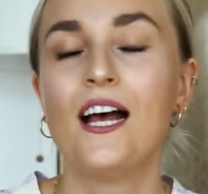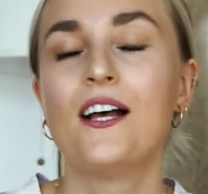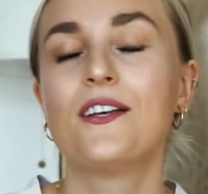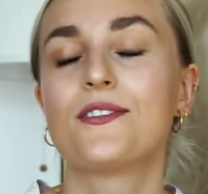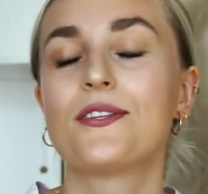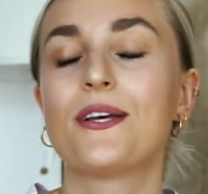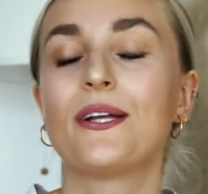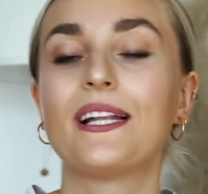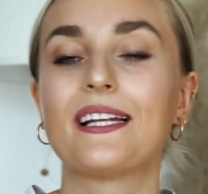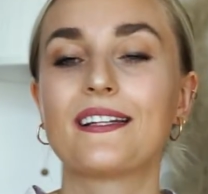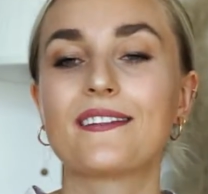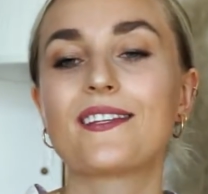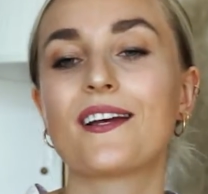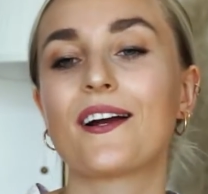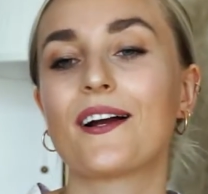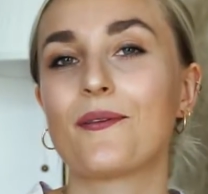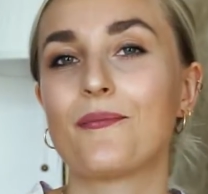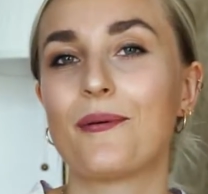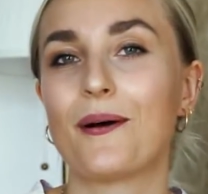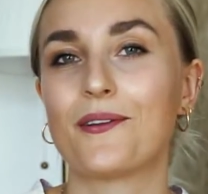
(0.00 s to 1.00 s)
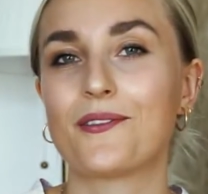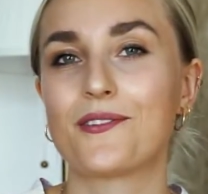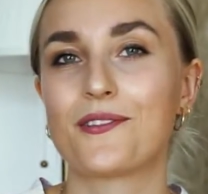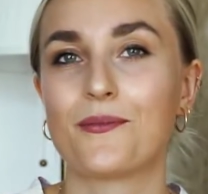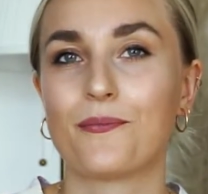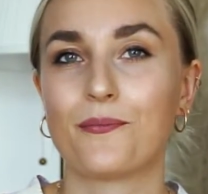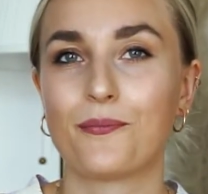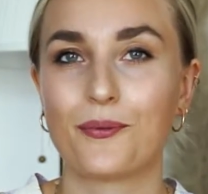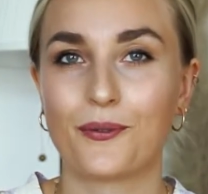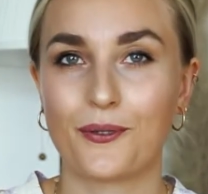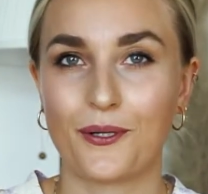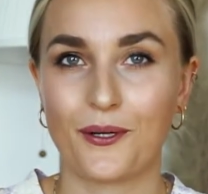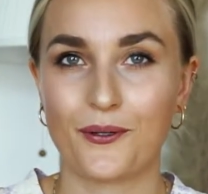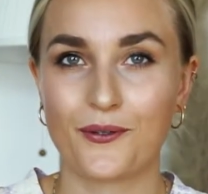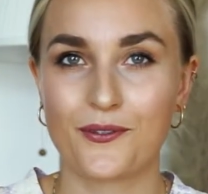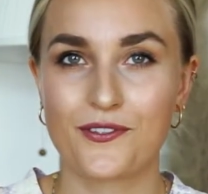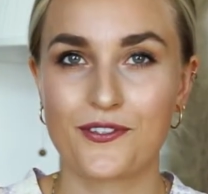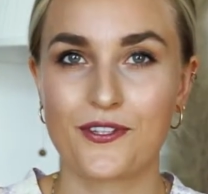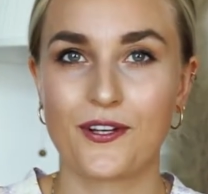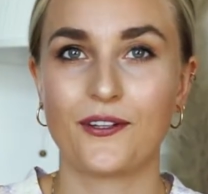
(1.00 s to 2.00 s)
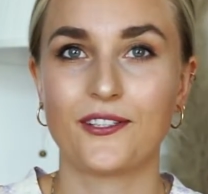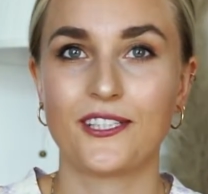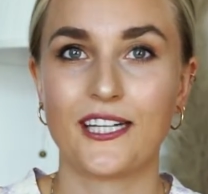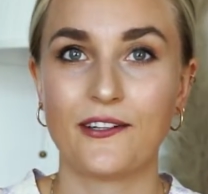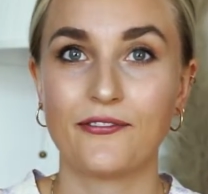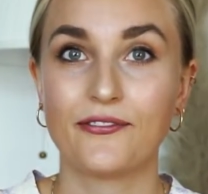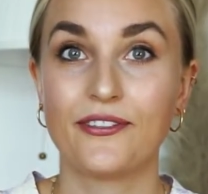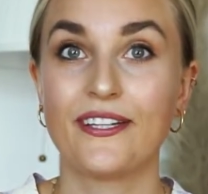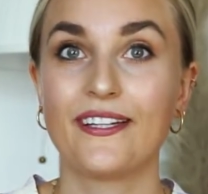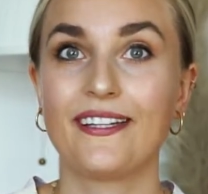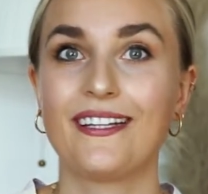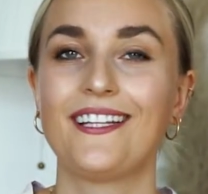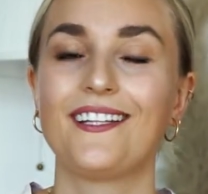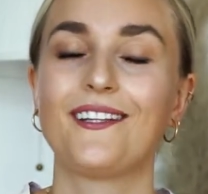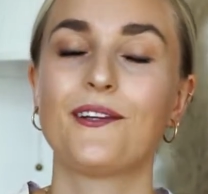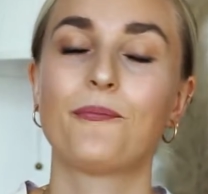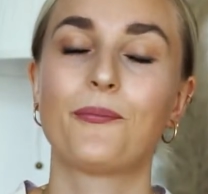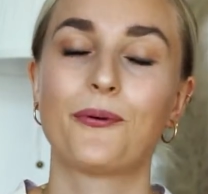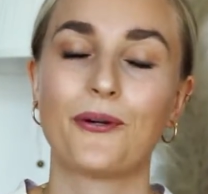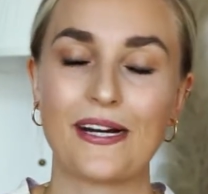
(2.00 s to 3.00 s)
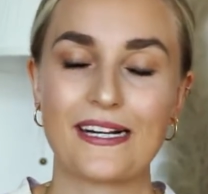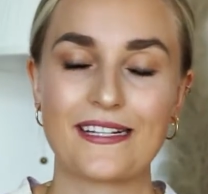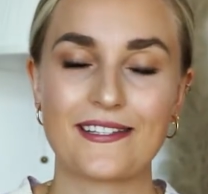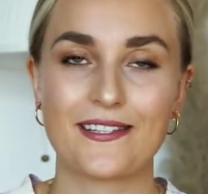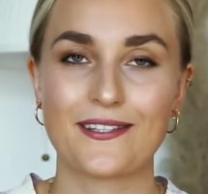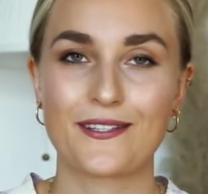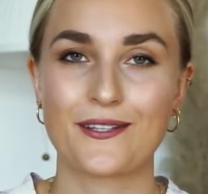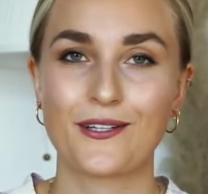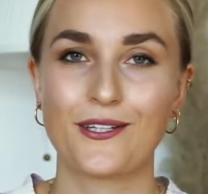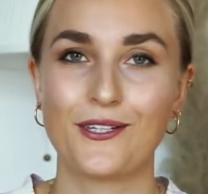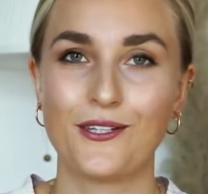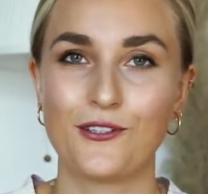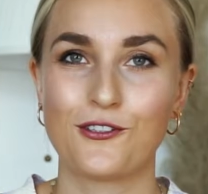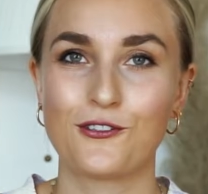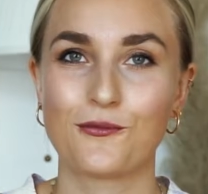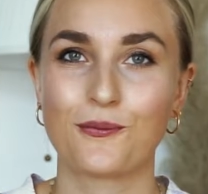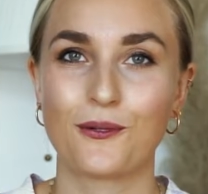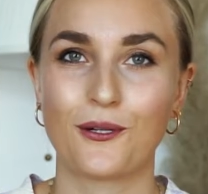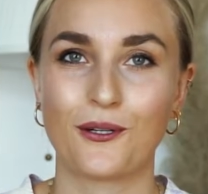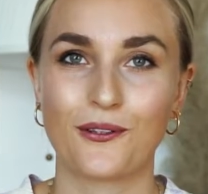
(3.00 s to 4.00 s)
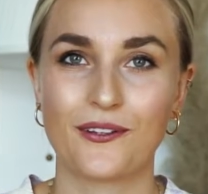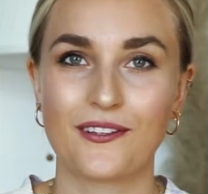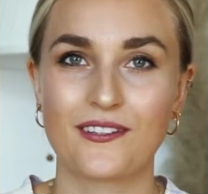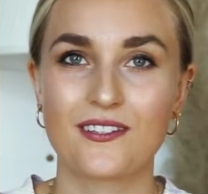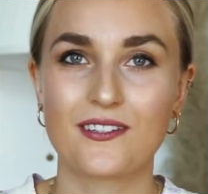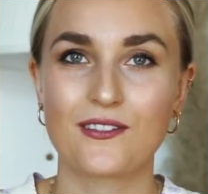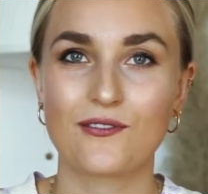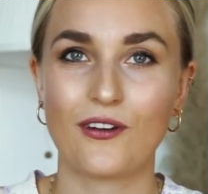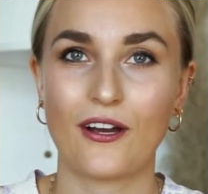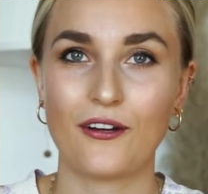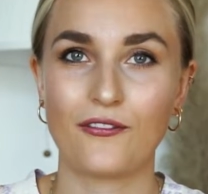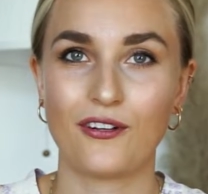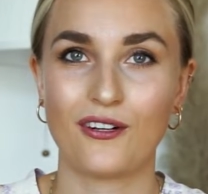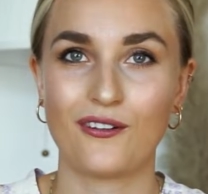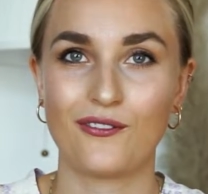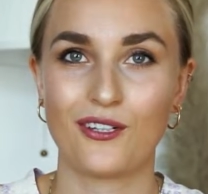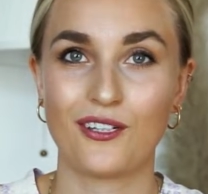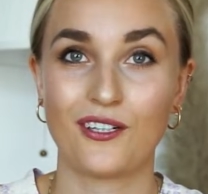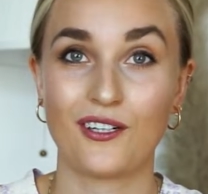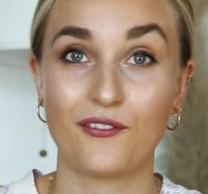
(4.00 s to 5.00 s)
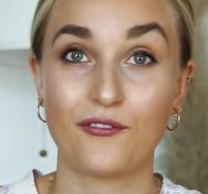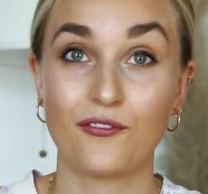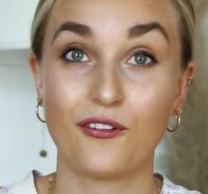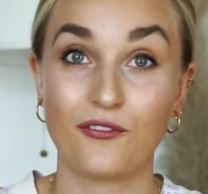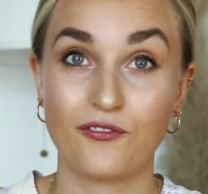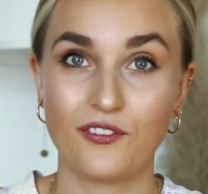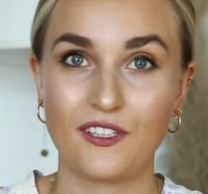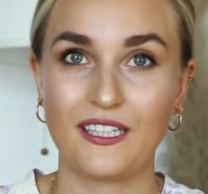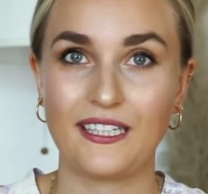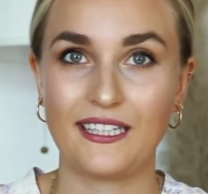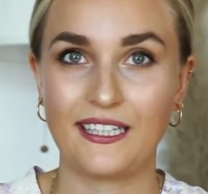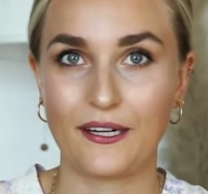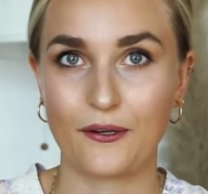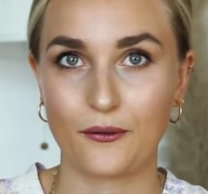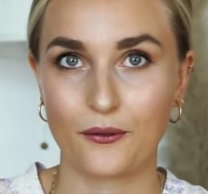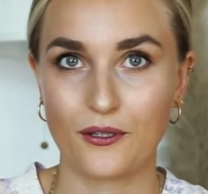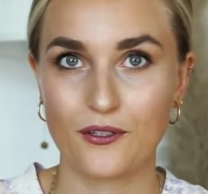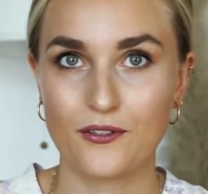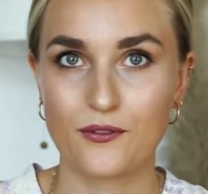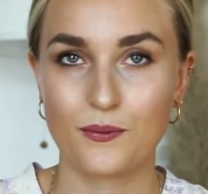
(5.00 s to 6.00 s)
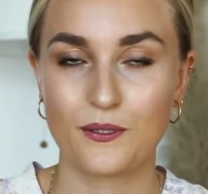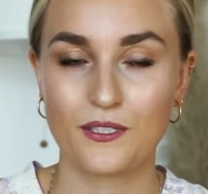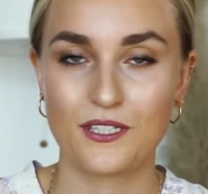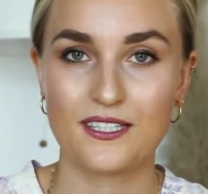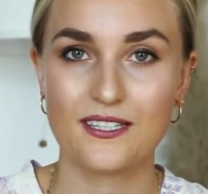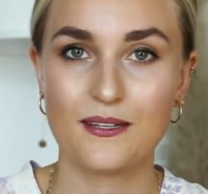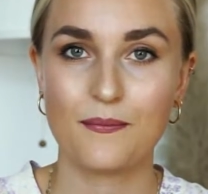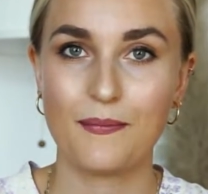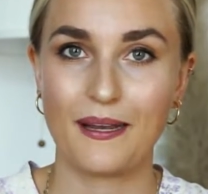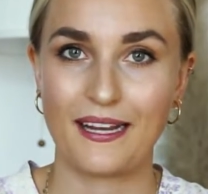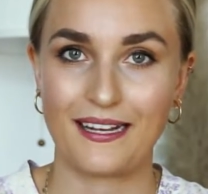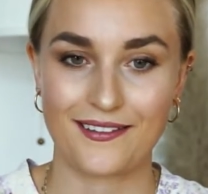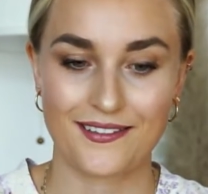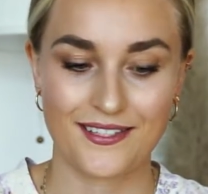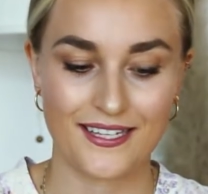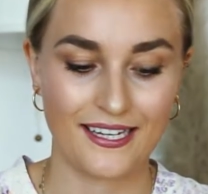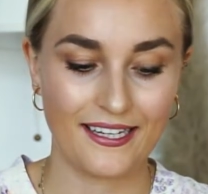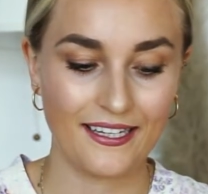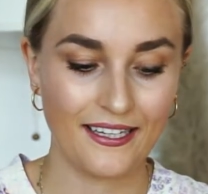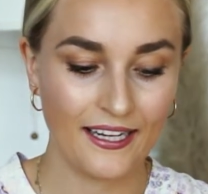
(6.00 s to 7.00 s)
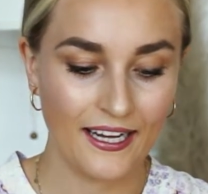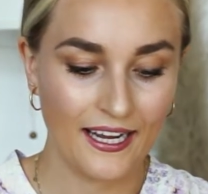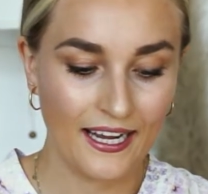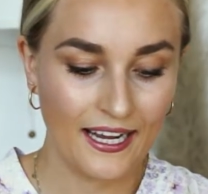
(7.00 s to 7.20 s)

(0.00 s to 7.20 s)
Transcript: So let's talk about some pros. So definitely the price is a huge pro. This is 550 euros, which is amazing.